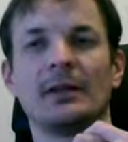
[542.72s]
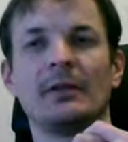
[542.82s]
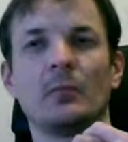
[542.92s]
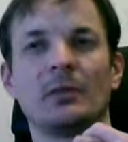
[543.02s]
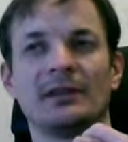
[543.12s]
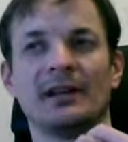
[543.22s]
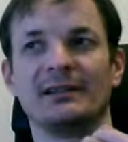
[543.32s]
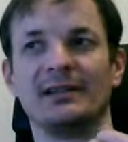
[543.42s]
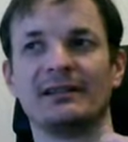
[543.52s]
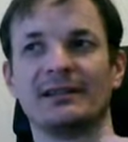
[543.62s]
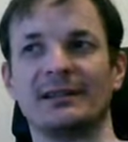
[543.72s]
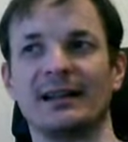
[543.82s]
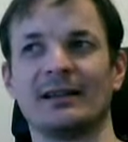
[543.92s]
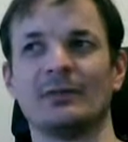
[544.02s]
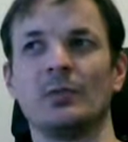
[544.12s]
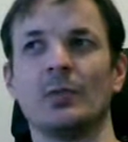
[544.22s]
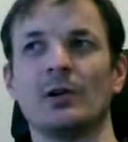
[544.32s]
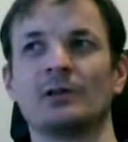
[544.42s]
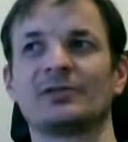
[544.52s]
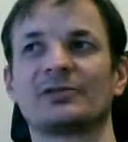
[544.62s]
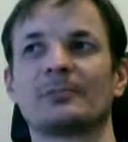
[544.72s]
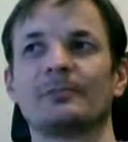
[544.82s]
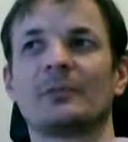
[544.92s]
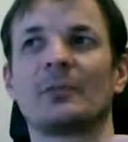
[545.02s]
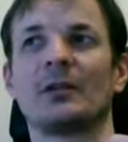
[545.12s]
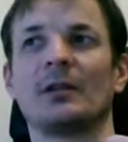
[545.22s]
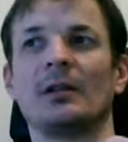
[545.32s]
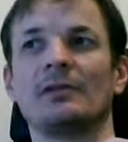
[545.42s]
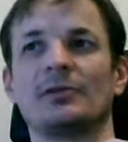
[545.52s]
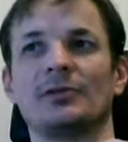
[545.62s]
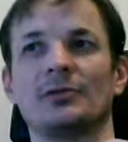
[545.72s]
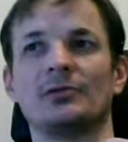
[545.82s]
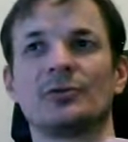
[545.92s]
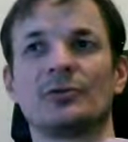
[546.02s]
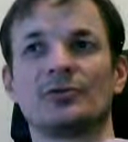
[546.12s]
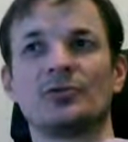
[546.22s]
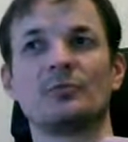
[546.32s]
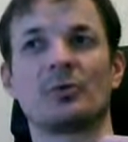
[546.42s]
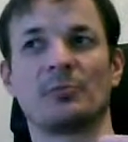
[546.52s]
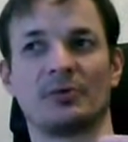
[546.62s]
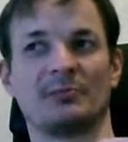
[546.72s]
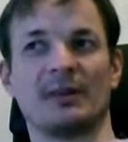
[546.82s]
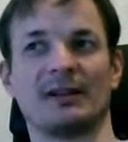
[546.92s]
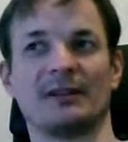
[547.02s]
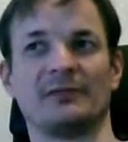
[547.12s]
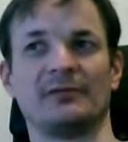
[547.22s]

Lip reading: what they did again was introduce a super perspective.